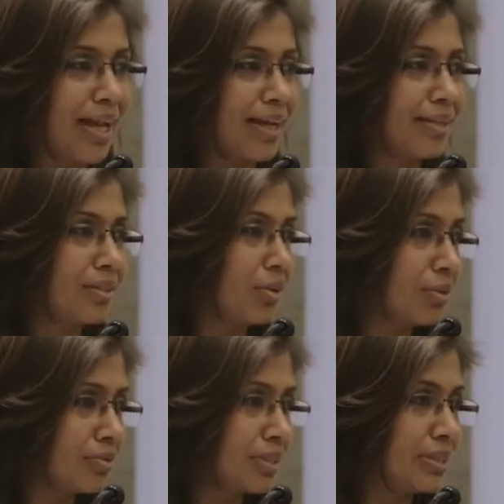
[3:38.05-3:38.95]
And I think
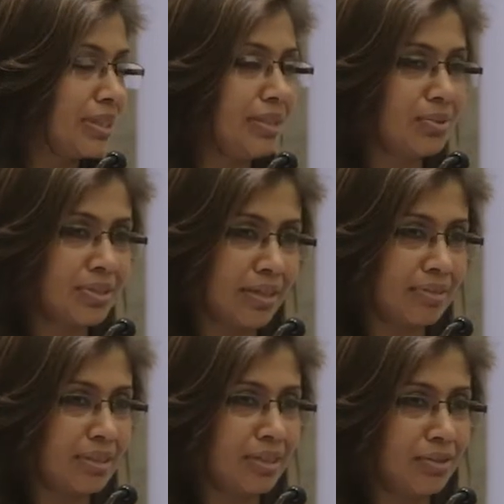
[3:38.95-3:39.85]
all of 16 or
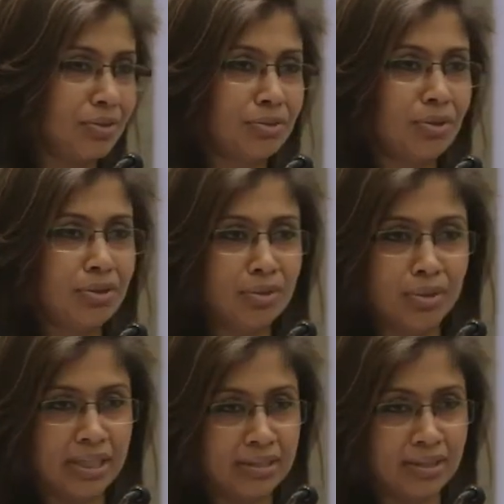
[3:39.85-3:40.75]
17, you don't
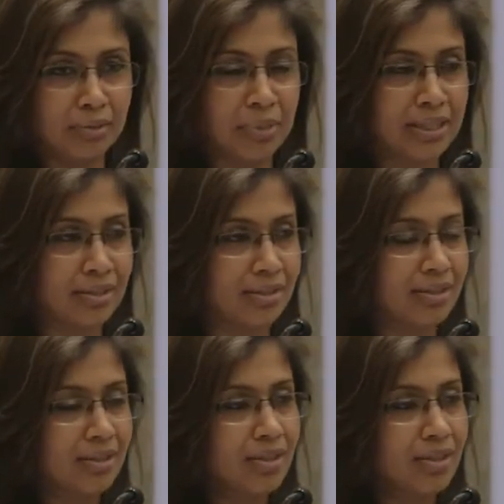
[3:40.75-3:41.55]
know anything better.